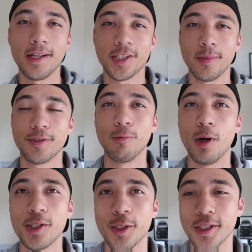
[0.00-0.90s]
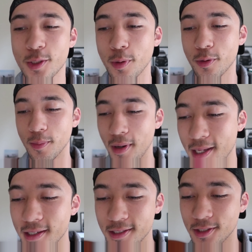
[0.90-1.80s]
you guys so much for watching. Just a quick
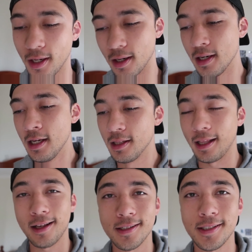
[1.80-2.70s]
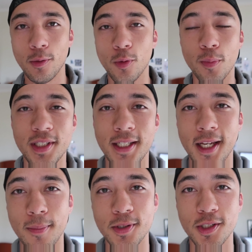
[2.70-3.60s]
reminder, so like I said, we'll be
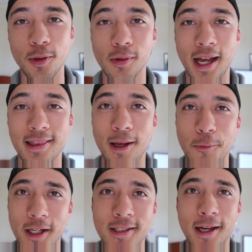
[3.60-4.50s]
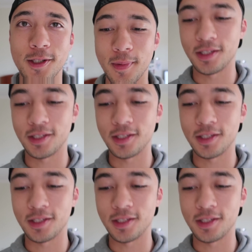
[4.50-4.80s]
setting up a stall at that Rex H